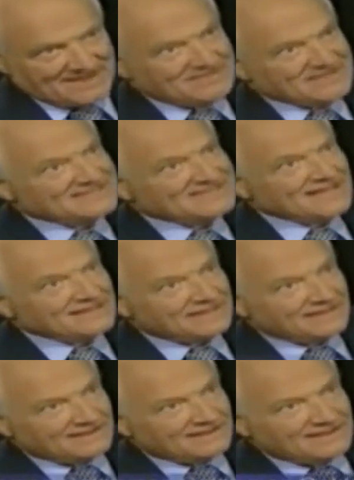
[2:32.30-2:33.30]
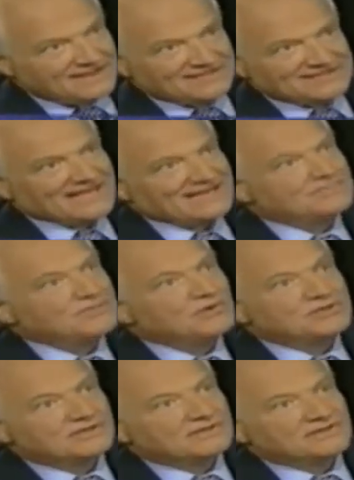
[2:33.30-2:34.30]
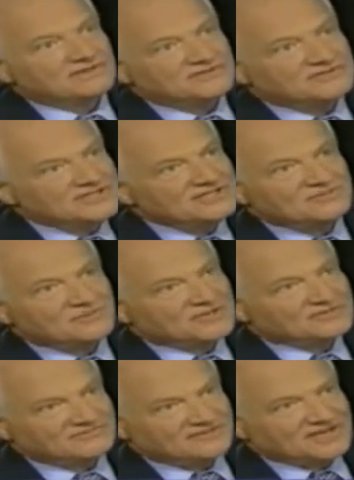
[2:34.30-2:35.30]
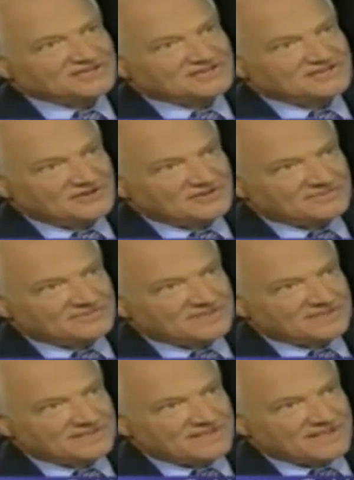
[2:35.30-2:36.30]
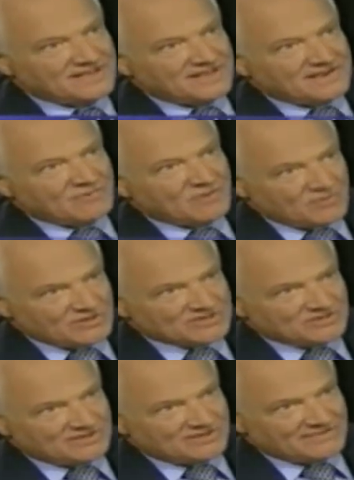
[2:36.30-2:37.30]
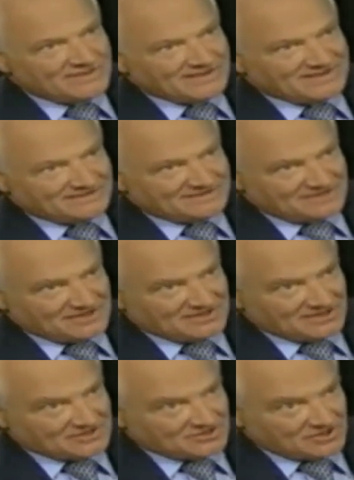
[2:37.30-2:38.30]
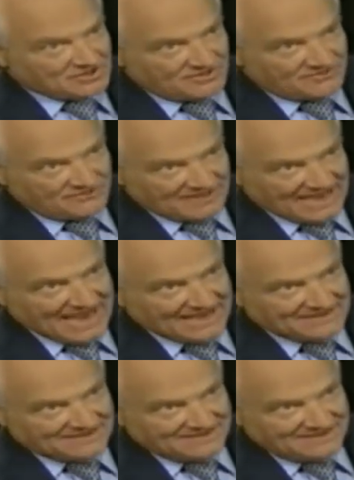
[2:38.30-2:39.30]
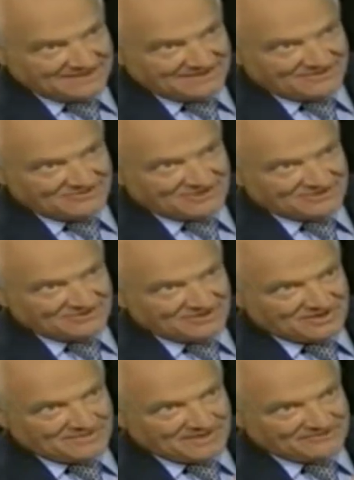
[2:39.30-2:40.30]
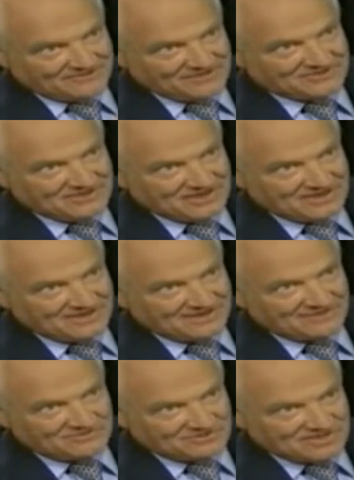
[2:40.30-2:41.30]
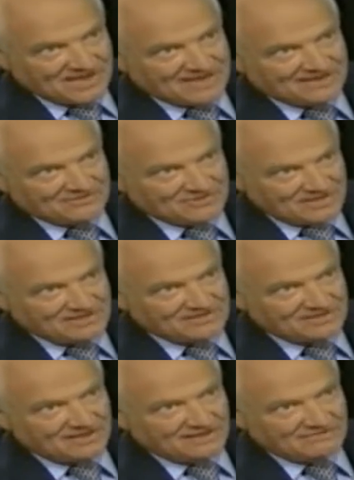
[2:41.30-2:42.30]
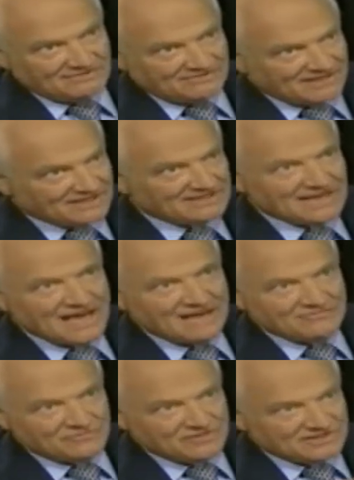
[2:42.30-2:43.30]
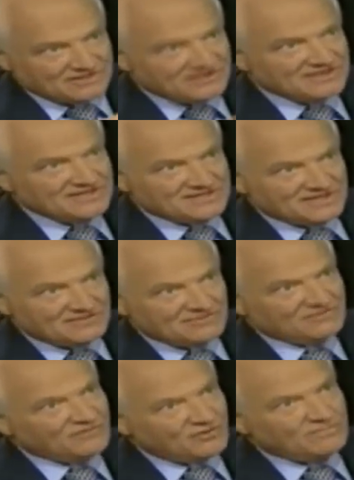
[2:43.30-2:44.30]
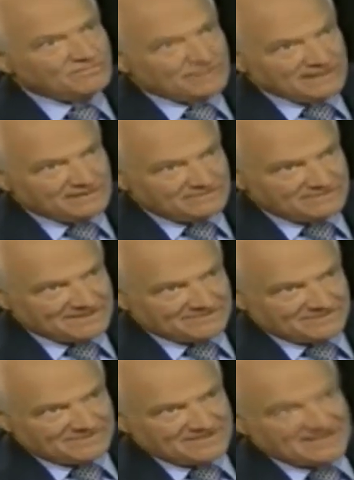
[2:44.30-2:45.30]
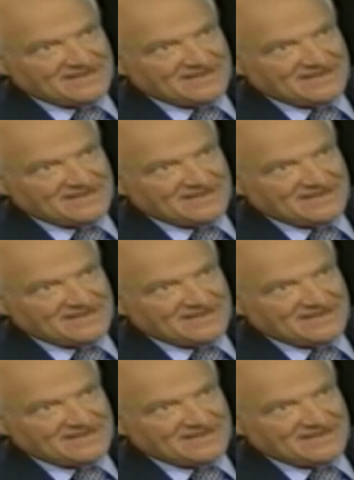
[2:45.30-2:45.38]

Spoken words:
But it's nothing. It's like Portugal and Greece was for us in Europe. What we're talking about for GATT, we're talking about a free trade area with China, with India, with Vietnam, with Indonesia, with 4 billion people.